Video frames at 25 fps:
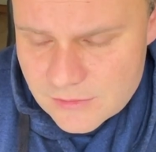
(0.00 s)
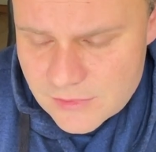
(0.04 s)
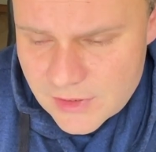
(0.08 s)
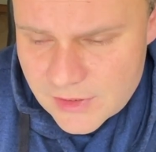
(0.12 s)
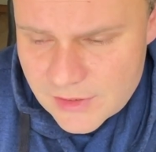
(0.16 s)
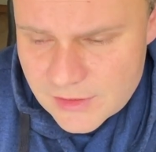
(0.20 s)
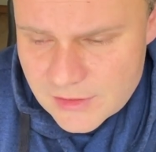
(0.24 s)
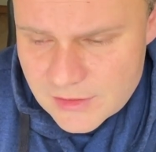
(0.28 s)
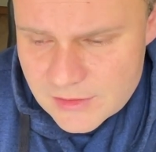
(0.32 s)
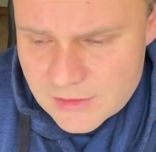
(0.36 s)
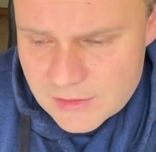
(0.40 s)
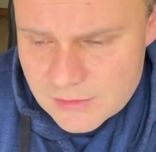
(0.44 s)

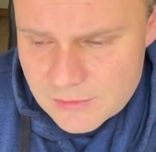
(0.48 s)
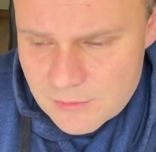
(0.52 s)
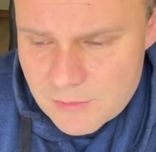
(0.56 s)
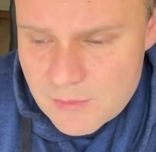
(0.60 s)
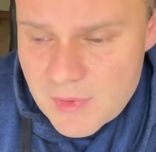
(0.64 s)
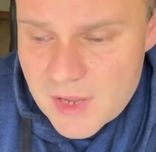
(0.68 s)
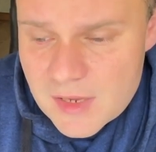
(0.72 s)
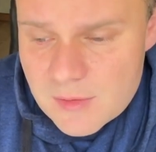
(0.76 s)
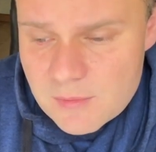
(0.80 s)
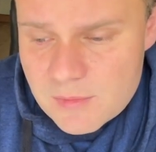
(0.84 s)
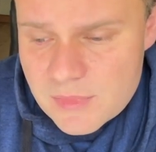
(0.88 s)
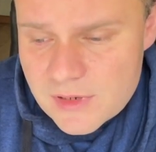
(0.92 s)
it
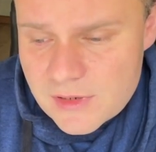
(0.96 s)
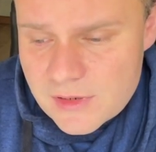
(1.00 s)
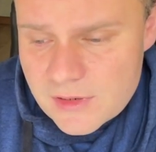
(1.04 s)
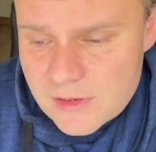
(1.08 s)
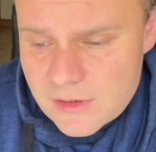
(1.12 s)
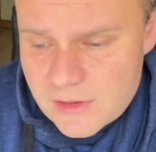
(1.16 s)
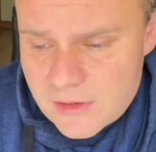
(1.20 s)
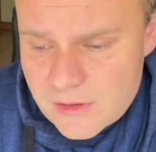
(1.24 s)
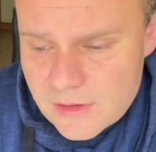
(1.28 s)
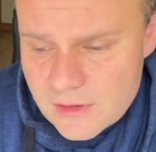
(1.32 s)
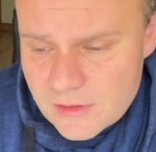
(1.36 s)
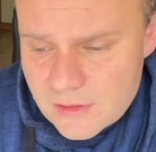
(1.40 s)
may
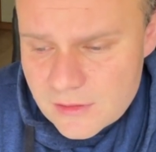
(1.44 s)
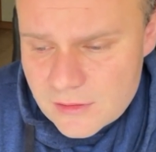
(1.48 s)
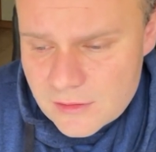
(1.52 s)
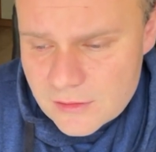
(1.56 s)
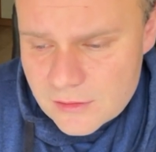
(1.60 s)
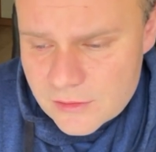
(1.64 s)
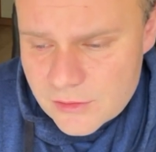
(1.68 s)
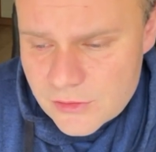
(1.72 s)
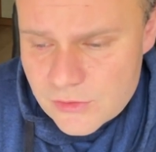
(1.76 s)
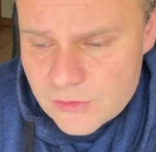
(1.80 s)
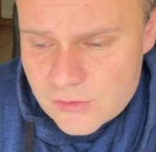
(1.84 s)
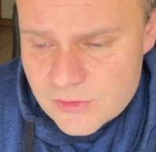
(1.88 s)
be
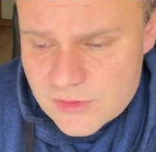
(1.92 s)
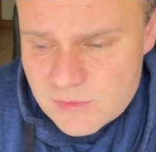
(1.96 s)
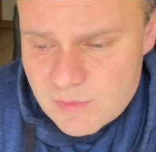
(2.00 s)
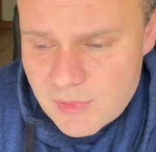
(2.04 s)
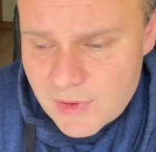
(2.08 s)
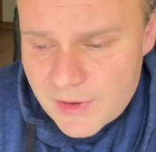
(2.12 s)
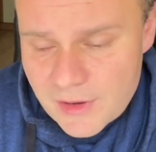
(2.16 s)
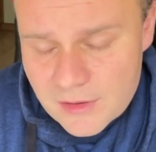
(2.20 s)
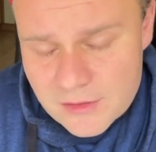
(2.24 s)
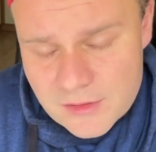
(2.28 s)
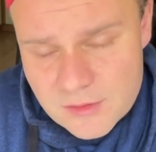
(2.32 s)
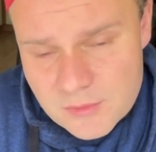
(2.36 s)
used
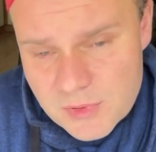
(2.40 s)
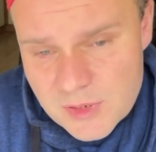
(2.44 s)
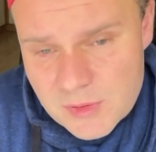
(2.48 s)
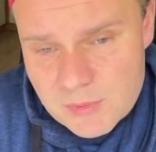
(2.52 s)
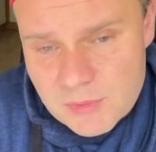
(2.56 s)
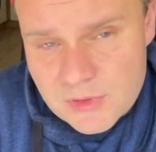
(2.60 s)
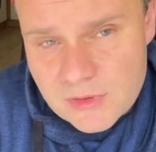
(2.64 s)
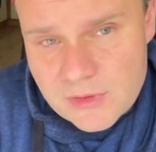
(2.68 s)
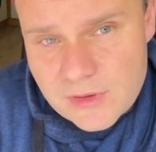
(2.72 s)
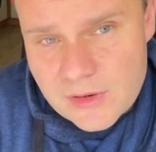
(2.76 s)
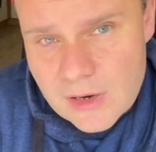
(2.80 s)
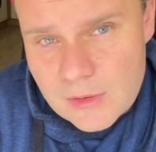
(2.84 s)
by other
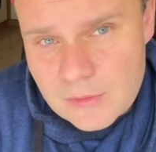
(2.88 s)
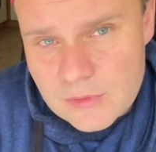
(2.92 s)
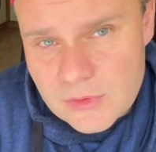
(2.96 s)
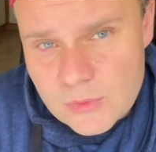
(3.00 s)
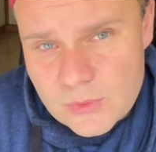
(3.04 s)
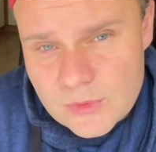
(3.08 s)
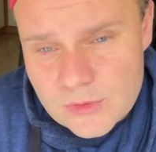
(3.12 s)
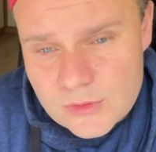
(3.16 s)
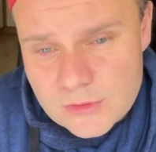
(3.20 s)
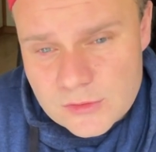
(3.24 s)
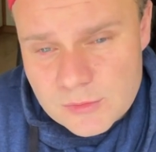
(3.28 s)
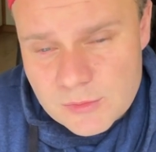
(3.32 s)
people around the
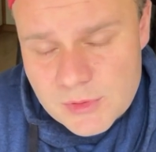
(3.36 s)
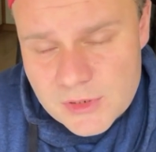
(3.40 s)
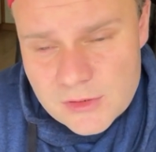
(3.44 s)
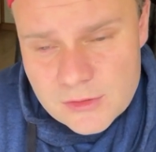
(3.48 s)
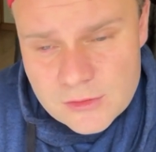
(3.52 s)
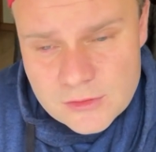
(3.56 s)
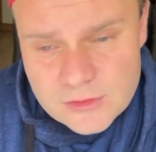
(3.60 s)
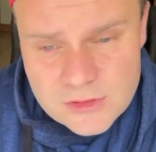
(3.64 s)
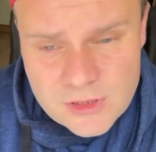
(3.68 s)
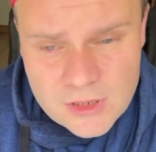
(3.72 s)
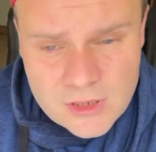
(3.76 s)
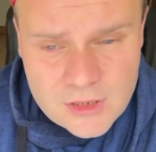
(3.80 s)
world
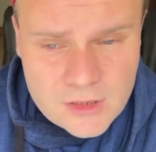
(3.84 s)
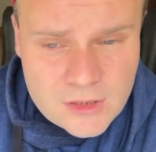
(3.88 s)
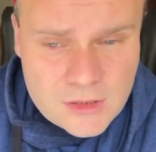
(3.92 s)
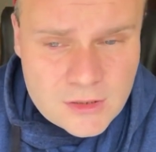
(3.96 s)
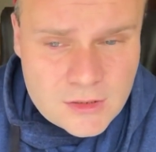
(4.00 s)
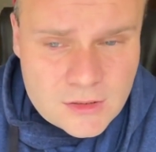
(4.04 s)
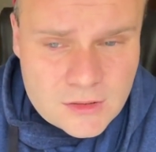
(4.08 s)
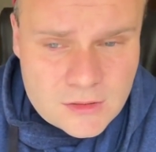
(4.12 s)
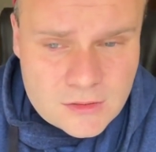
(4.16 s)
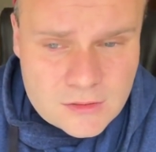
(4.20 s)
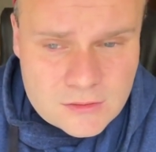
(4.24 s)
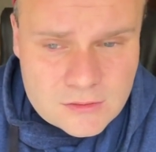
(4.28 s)
because,
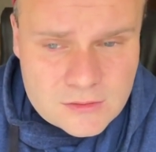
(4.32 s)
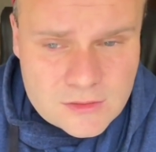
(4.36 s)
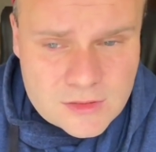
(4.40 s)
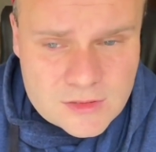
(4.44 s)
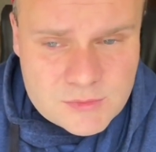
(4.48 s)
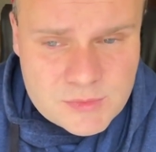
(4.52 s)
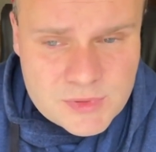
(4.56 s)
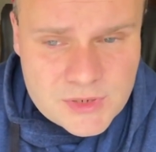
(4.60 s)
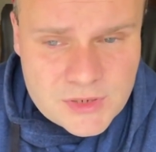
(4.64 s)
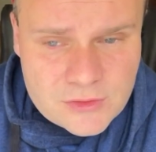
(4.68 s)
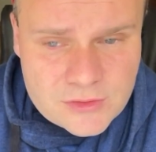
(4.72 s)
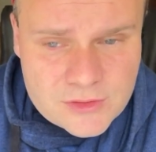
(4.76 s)
let's
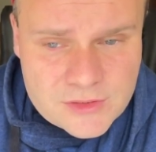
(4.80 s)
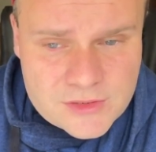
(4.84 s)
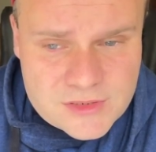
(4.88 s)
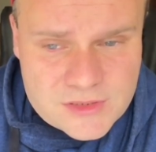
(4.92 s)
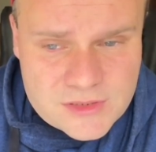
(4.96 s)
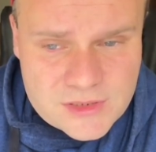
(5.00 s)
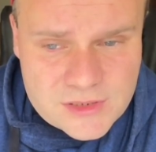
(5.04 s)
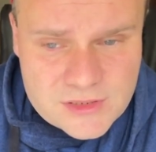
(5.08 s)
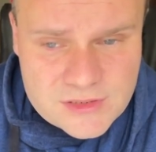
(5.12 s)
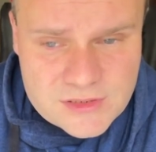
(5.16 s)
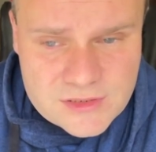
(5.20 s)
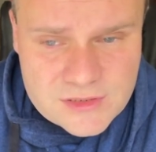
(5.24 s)
be honest,
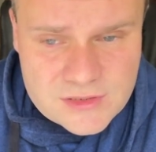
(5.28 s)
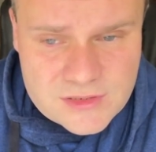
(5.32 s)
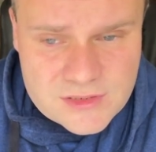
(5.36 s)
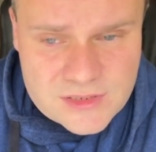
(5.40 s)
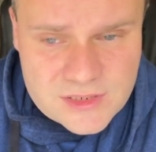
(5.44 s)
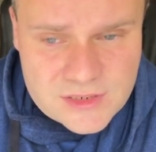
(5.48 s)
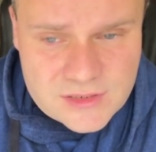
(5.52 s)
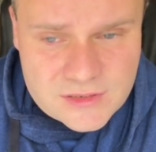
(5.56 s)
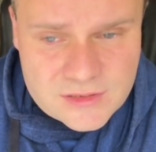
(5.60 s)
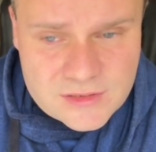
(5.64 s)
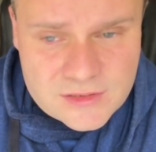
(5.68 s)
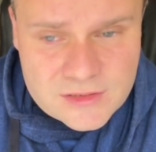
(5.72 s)
it's the
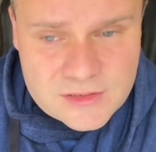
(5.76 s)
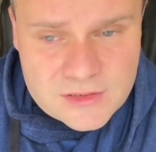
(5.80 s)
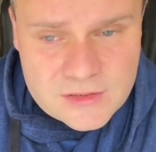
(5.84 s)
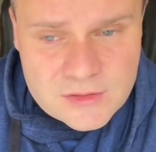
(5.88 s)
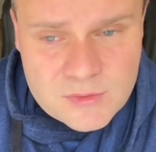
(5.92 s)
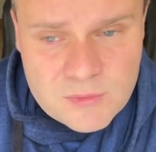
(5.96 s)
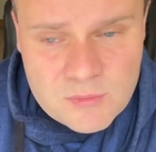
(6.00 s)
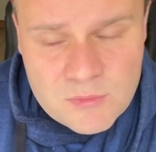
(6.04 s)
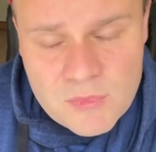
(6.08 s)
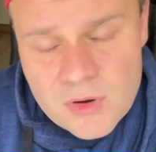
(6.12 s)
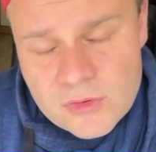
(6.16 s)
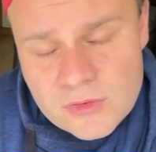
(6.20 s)
second
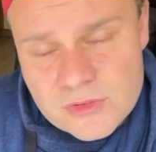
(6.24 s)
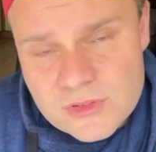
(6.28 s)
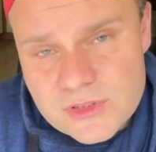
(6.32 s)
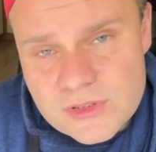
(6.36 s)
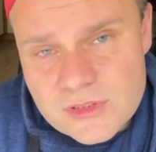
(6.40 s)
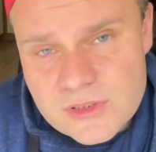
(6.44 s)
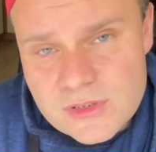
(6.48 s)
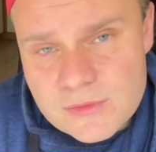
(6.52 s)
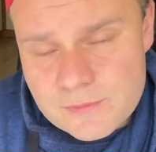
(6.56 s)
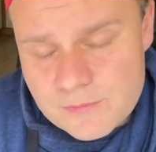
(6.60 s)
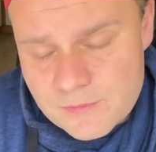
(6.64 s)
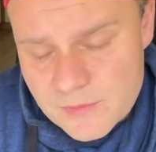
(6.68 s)
most
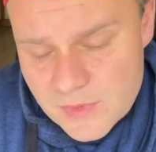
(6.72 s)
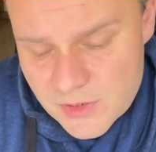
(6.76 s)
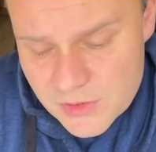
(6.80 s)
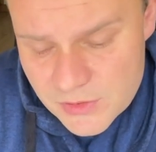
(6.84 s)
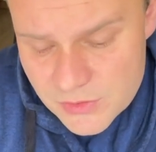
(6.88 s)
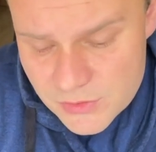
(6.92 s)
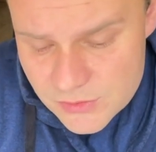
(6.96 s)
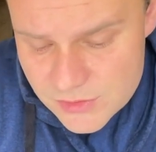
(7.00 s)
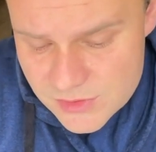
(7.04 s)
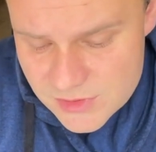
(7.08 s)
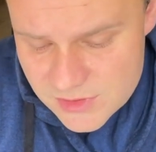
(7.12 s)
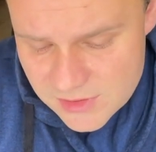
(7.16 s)

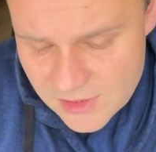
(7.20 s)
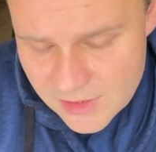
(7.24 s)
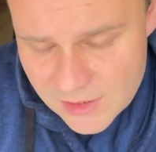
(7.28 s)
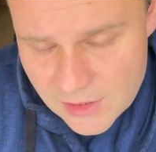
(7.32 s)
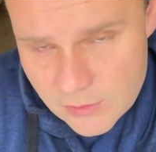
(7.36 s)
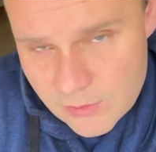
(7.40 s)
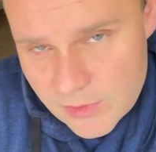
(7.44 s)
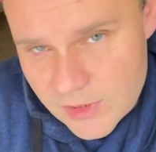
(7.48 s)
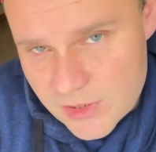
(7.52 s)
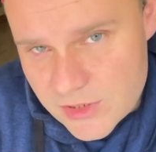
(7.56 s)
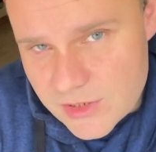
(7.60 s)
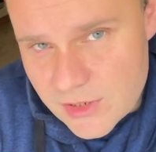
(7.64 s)
used
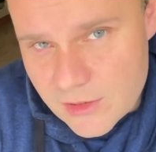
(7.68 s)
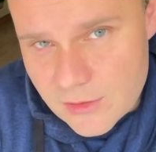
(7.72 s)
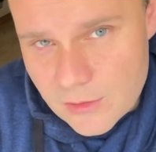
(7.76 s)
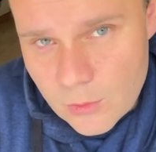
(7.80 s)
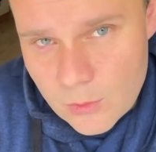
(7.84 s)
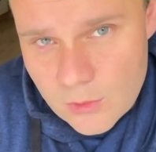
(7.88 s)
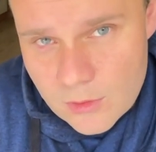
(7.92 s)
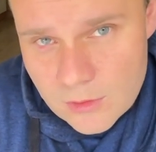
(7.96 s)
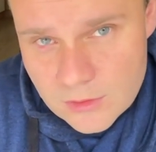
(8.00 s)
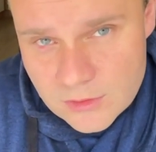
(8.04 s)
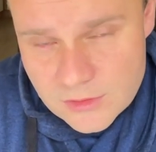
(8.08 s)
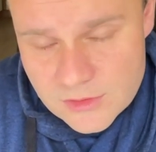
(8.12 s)
language in the
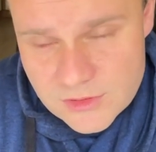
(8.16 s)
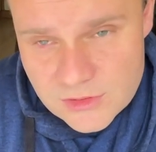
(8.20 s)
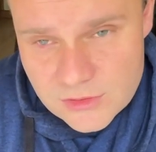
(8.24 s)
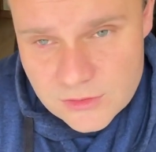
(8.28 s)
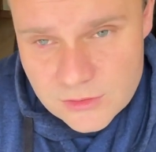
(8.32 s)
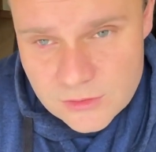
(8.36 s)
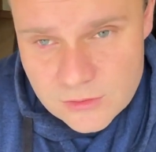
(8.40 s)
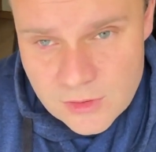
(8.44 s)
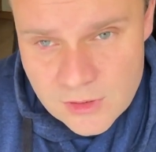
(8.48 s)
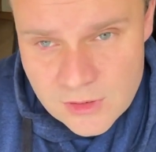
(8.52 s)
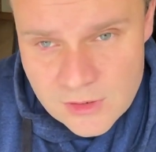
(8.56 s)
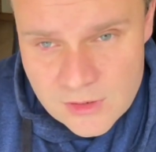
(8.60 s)
world, so
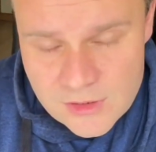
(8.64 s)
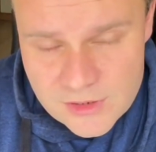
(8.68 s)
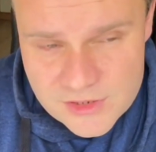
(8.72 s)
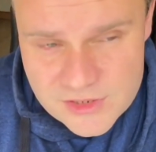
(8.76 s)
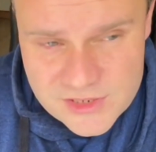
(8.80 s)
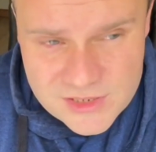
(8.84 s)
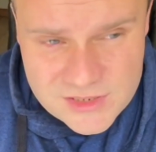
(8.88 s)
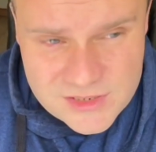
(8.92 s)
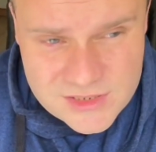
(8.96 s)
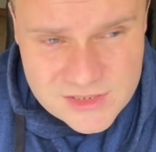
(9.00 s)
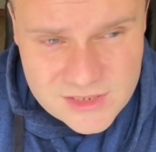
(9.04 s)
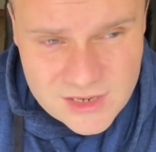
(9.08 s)

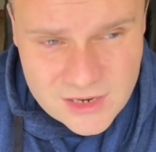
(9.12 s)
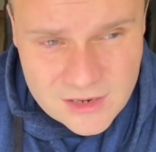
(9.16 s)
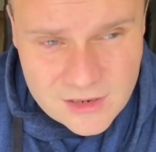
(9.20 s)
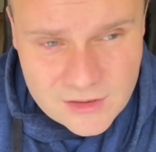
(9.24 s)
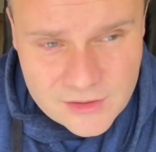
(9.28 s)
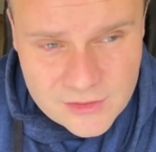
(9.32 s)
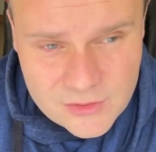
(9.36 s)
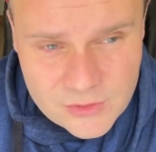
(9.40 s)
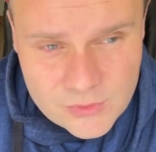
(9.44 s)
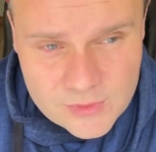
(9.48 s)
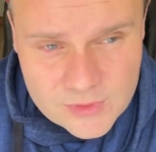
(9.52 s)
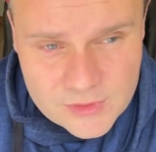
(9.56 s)
chances are
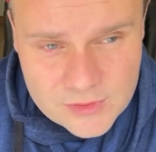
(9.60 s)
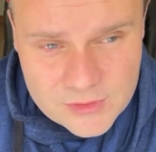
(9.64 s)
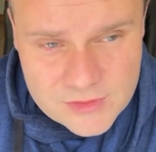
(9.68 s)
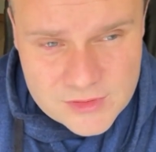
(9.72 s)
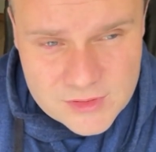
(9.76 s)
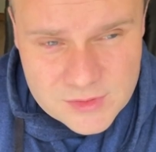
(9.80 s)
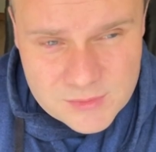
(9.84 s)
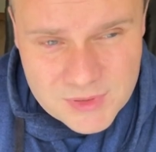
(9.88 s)
you will use it.